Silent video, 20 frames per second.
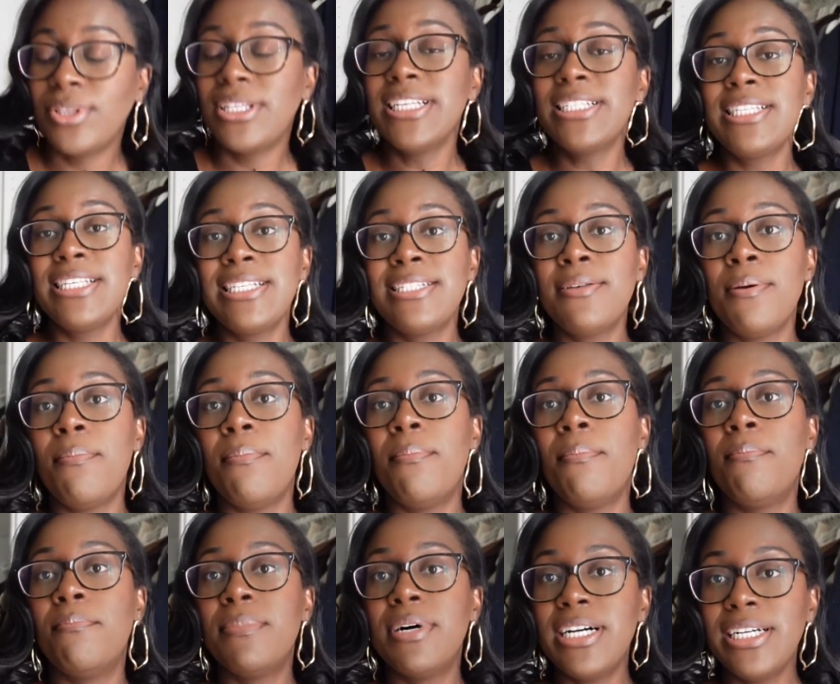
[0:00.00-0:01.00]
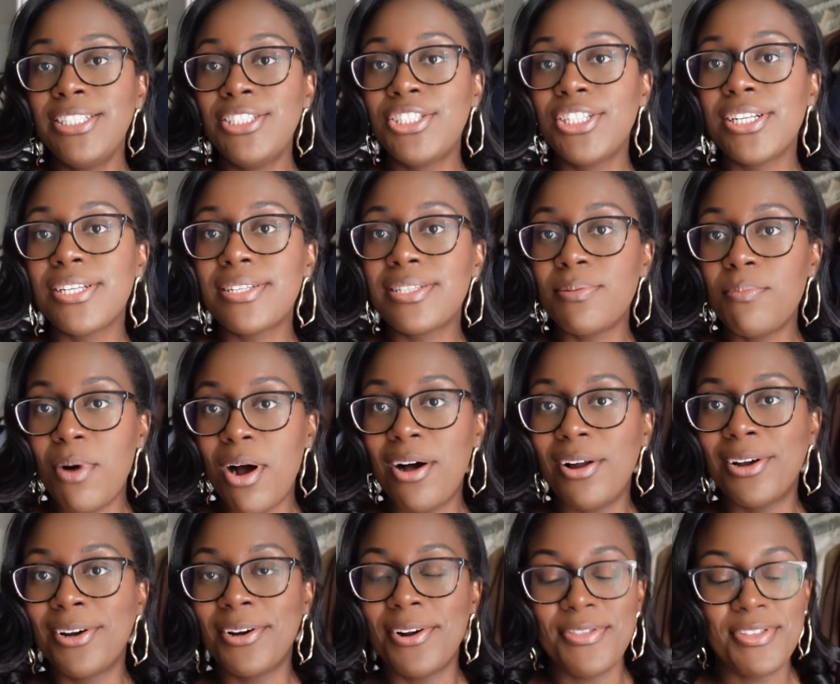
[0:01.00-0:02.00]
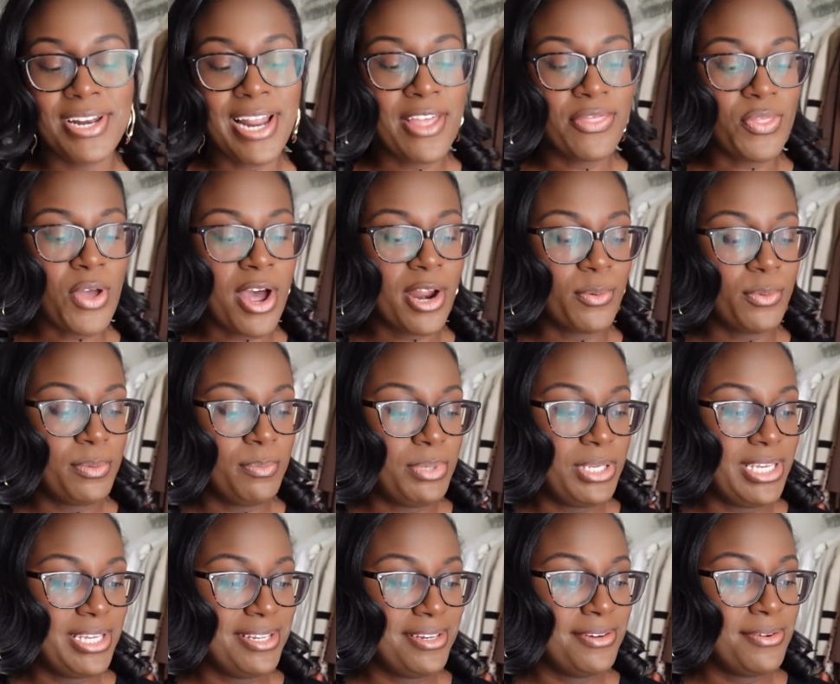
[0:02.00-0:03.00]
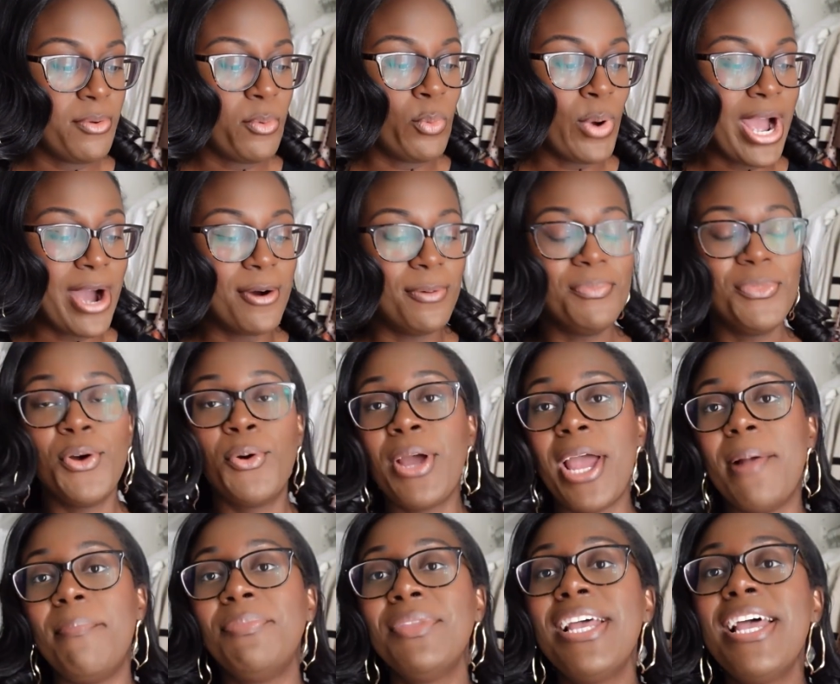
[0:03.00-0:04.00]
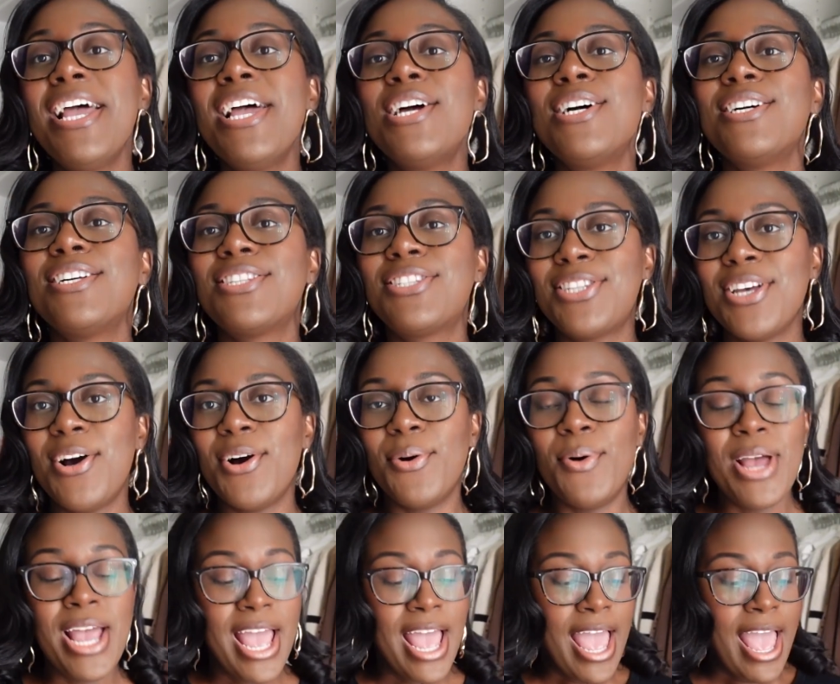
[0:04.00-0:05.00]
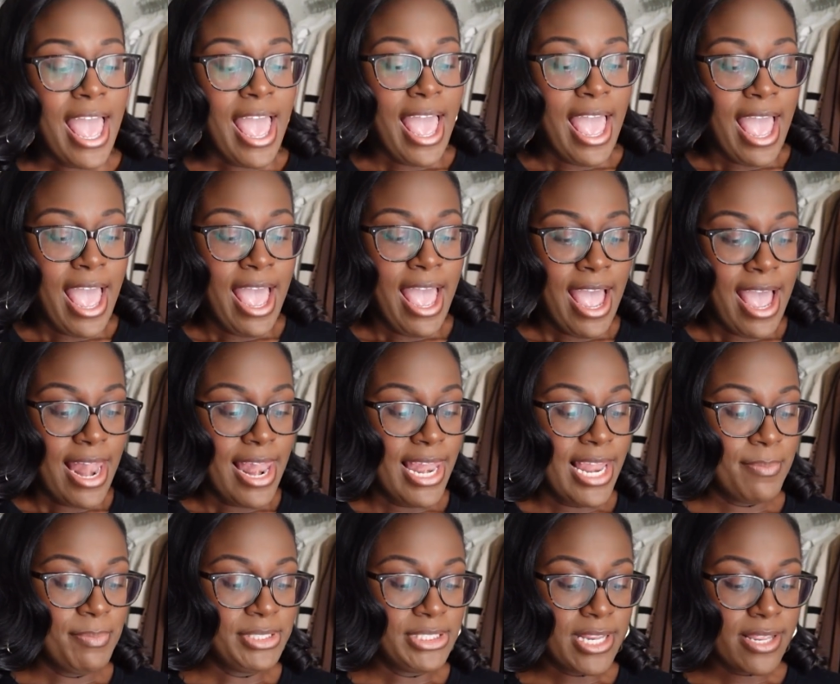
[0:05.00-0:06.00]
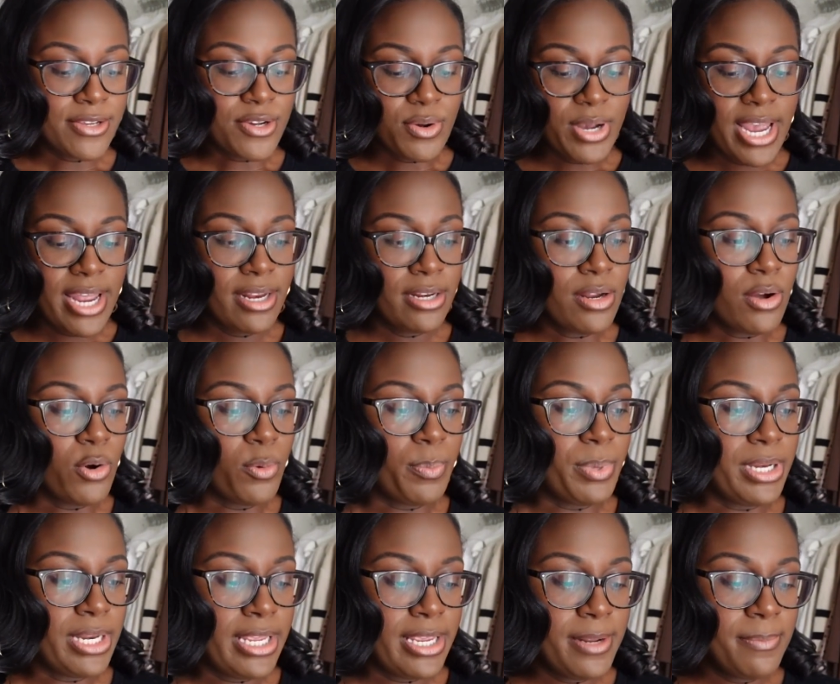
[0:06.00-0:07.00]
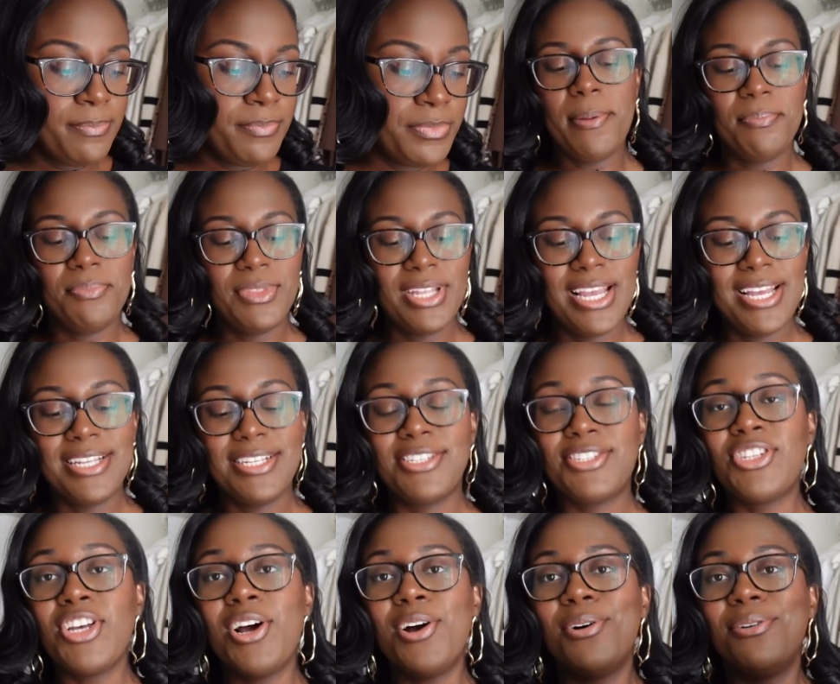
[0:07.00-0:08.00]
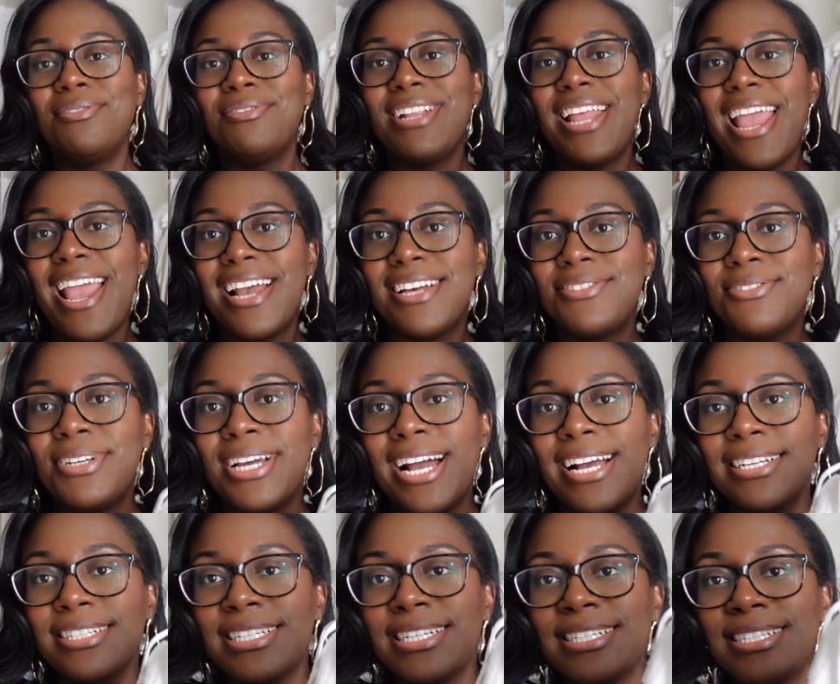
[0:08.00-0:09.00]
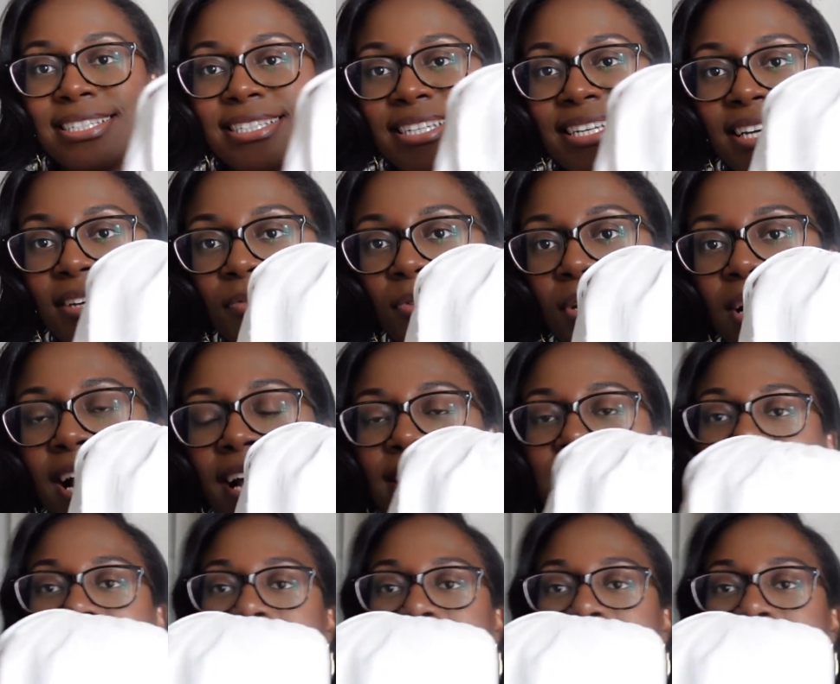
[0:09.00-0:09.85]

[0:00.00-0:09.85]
this is much smaller than I thought it would be. Wow. Okay. So let me just go ahead and open it. So as you guys can see, if you guys